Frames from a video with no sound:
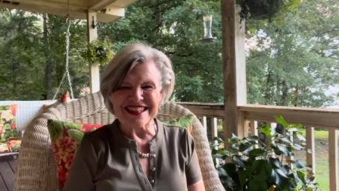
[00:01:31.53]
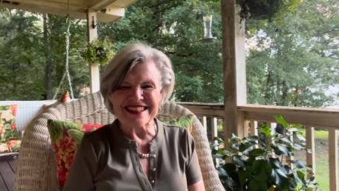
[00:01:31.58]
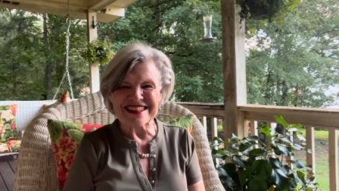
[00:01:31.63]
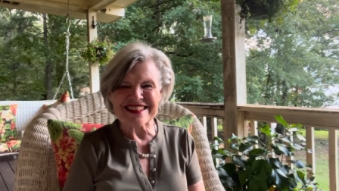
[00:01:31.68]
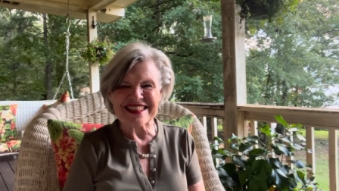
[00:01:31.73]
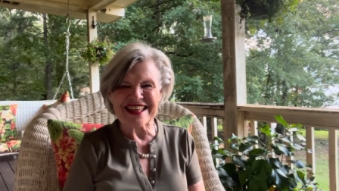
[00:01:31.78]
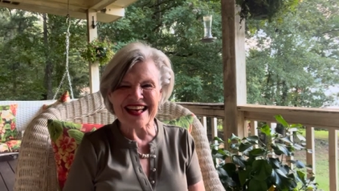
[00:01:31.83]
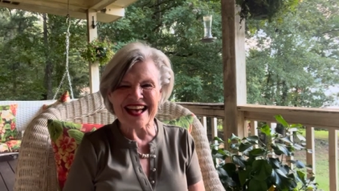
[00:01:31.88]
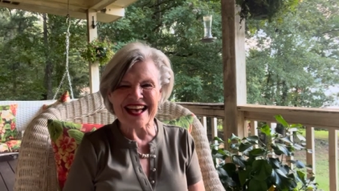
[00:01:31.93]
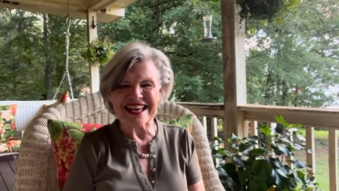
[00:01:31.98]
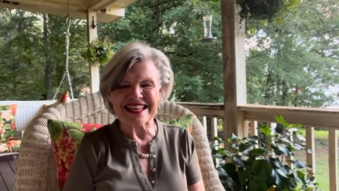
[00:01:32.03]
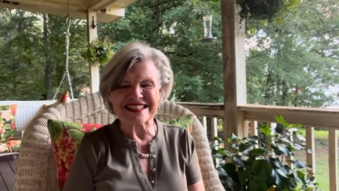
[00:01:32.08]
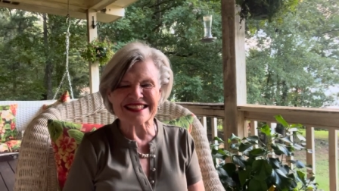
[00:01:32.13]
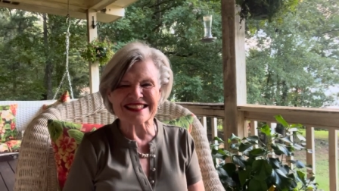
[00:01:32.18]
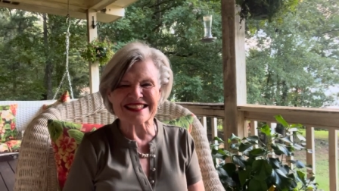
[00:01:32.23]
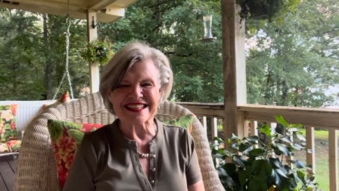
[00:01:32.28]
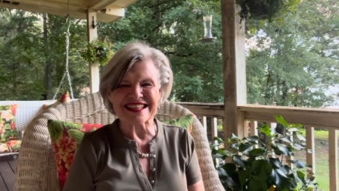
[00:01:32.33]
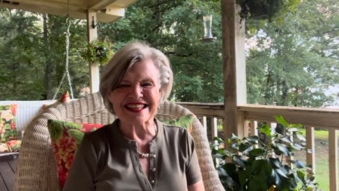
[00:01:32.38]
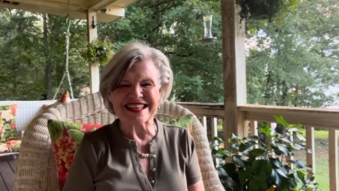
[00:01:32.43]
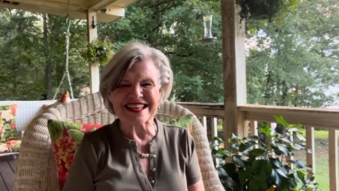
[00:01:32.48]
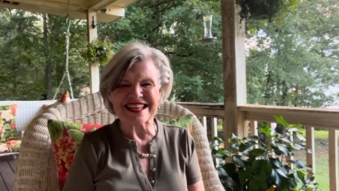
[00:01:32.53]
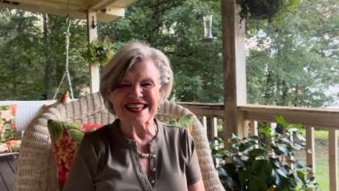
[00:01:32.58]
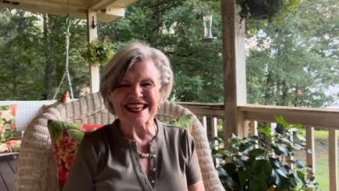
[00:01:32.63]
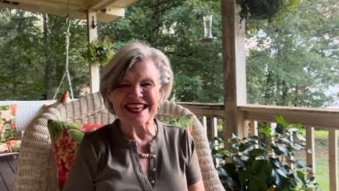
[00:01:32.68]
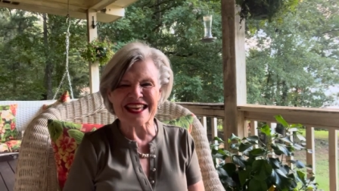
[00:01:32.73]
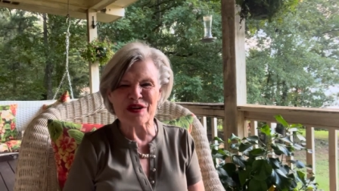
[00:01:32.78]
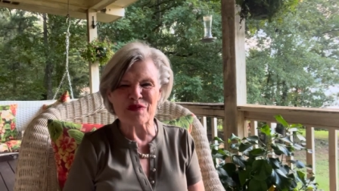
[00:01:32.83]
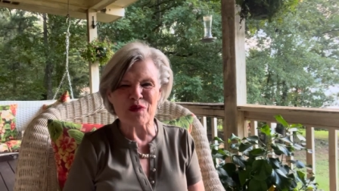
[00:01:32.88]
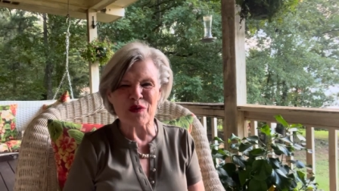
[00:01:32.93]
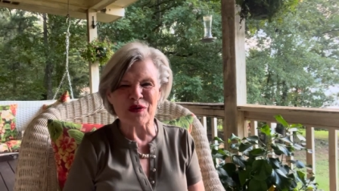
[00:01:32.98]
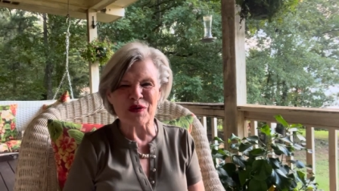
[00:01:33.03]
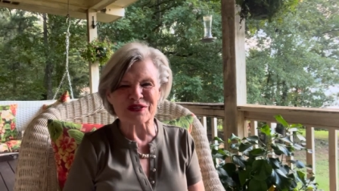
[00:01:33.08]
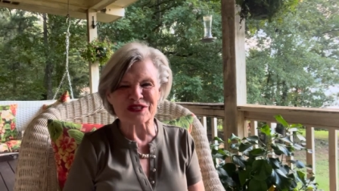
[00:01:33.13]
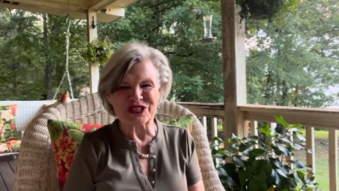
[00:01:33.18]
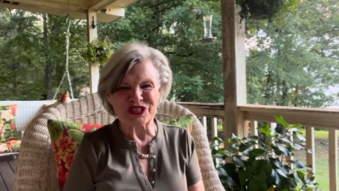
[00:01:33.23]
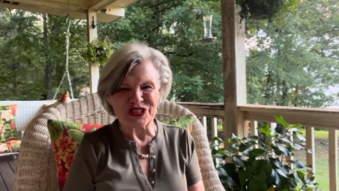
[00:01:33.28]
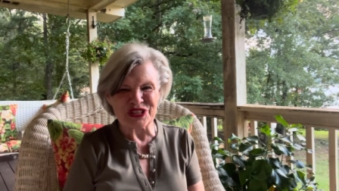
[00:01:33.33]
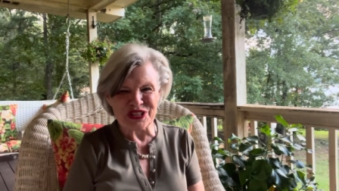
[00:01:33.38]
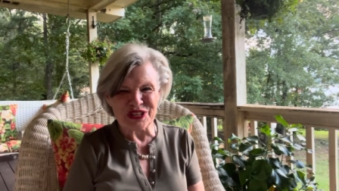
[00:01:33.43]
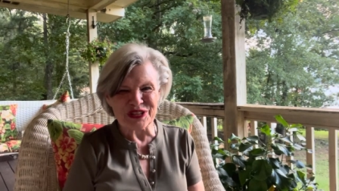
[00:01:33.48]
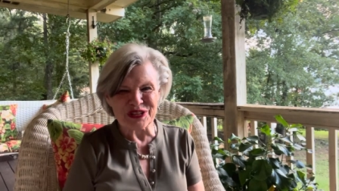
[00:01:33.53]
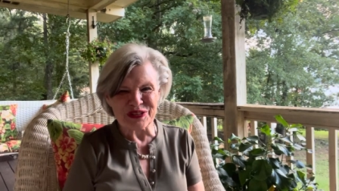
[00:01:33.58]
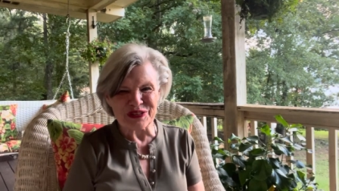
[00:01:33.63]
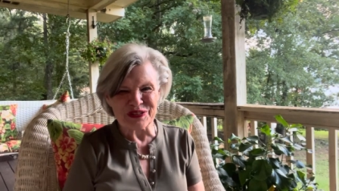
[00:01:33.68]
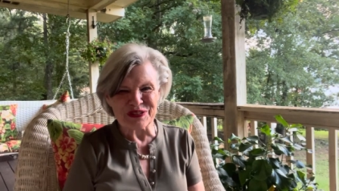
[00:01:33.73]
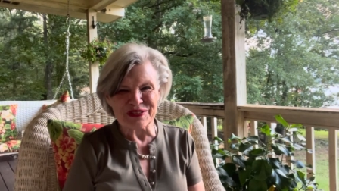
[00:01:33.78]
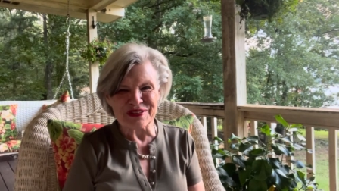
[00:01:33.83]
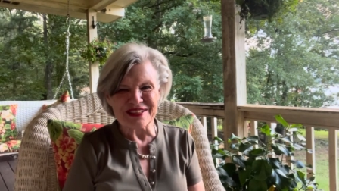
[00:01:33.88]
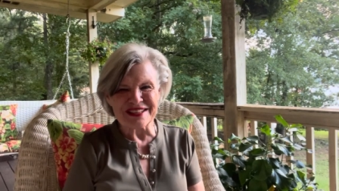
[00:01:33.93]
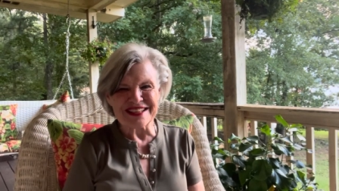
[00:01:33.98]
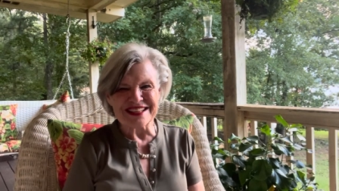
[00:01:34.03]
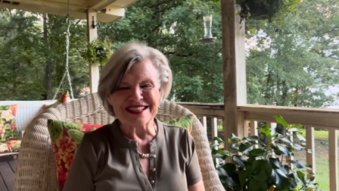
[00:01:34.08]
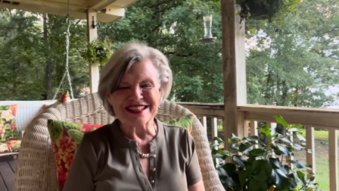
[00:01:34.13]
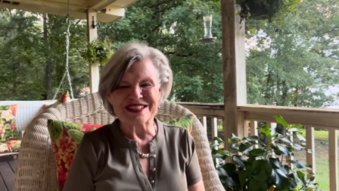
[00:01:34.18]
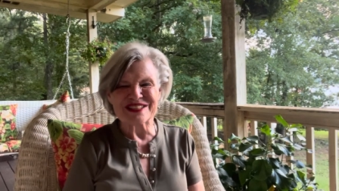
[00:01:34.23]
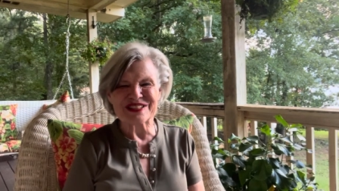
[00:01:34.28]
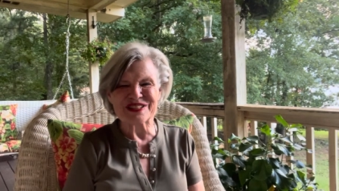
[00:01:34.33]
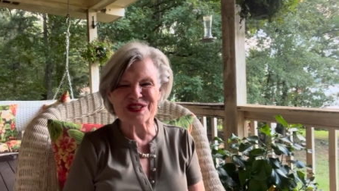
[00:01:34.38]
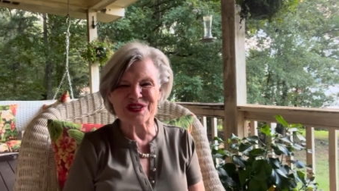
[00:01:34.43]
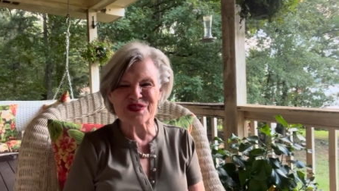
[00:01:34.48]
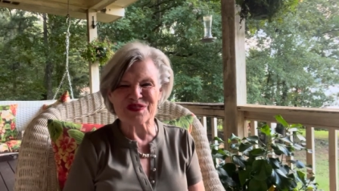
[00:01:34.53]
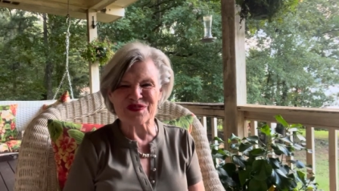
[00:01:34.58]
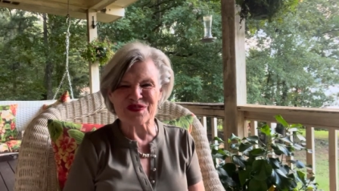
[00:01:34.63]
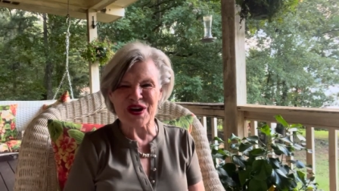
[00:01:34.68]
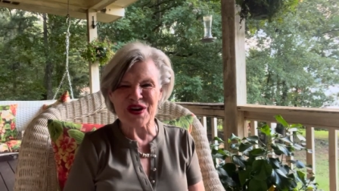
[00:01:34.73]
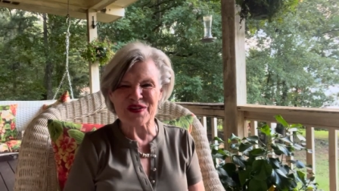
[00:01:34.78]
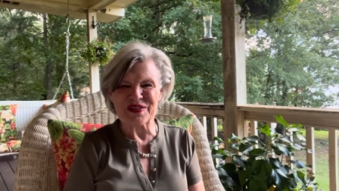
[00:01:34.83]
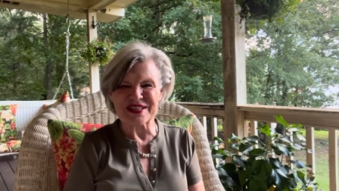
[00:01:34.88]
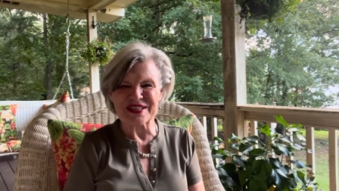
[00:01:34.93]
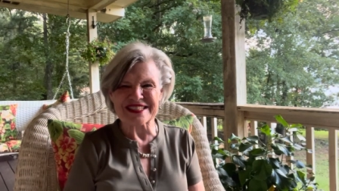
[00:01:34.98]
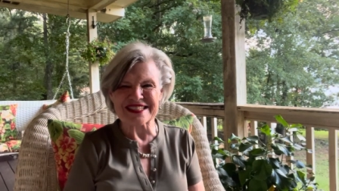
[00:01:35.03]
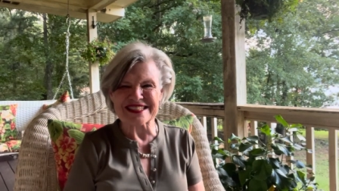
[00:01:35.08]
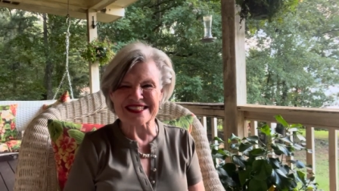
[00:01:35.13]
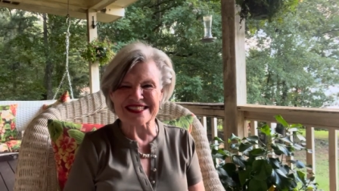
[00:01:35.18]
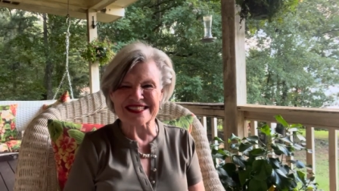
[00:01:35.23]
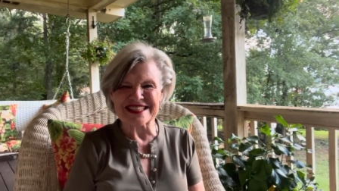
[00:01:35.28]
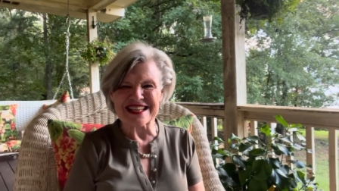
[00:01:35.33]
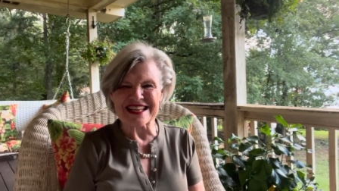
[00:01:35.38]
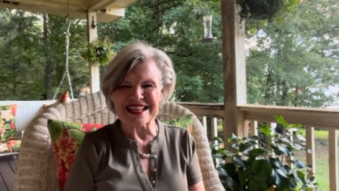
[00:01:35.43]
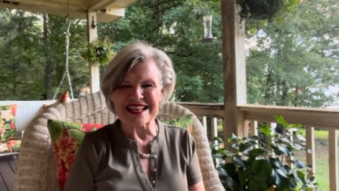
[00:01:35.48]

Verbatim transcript: that He wants you to focus